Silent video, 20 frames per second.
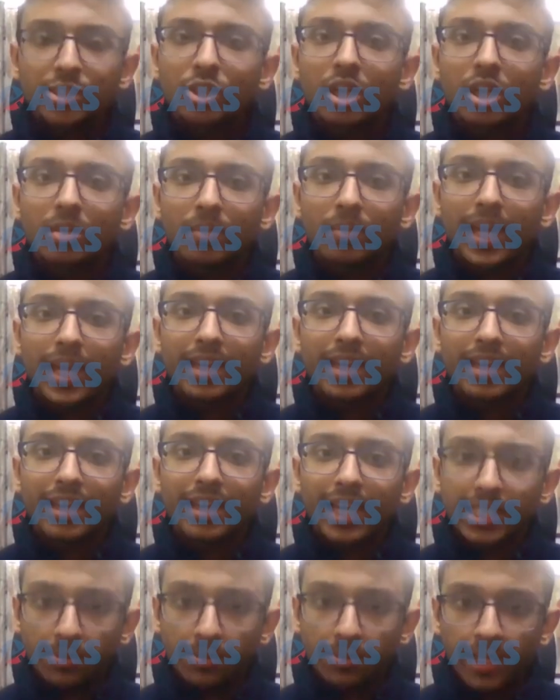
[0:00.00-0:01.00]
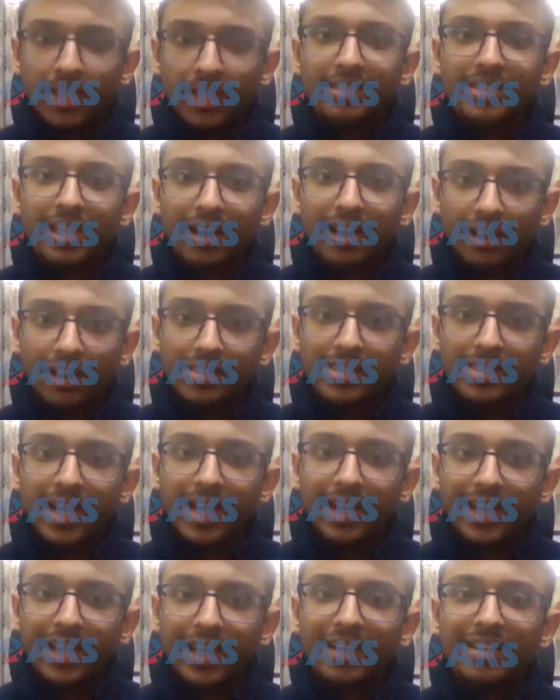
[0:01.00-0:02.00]
based on my experience and
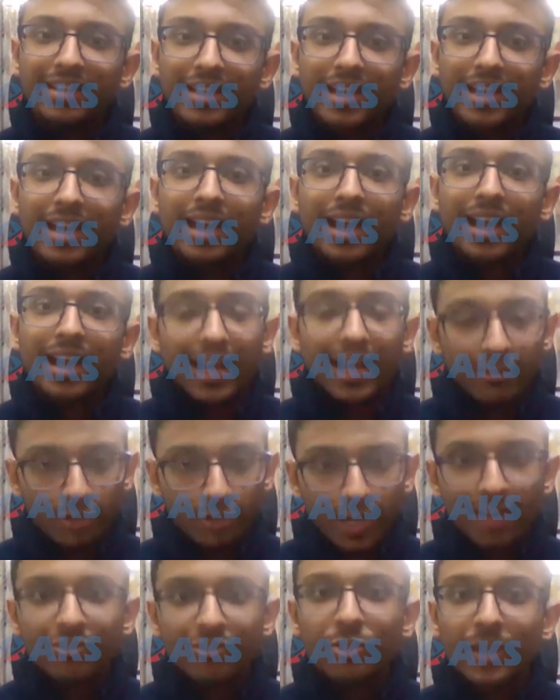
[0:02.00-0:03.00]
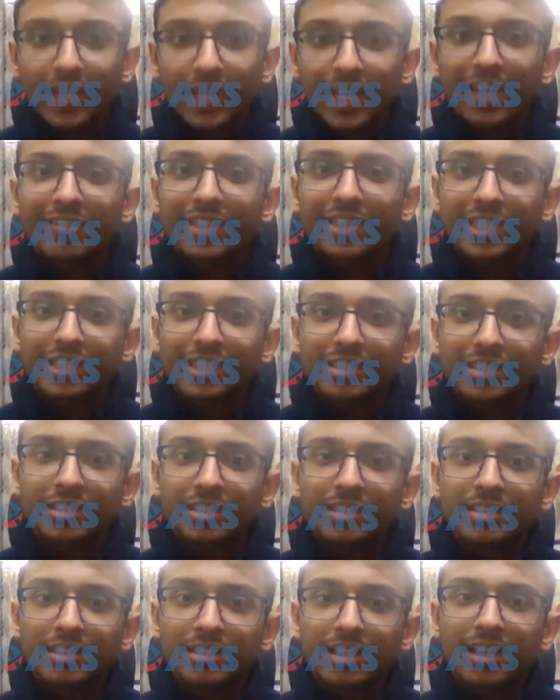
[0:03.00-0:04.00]
understanding, I would have to agree with it,
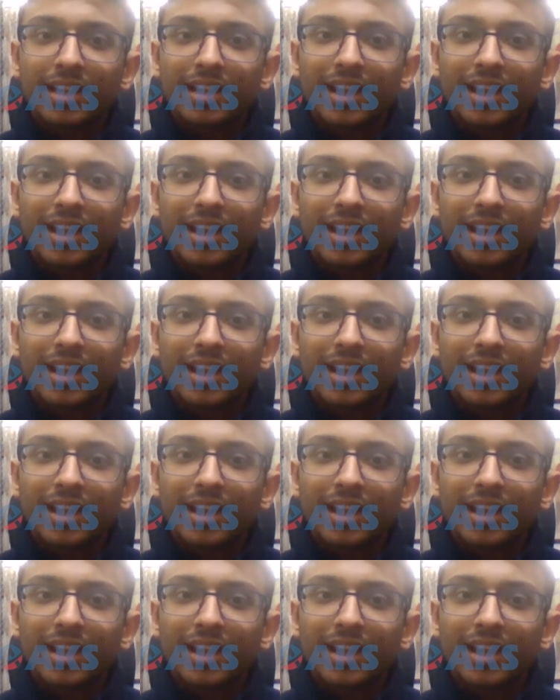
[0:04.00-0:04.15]
sir.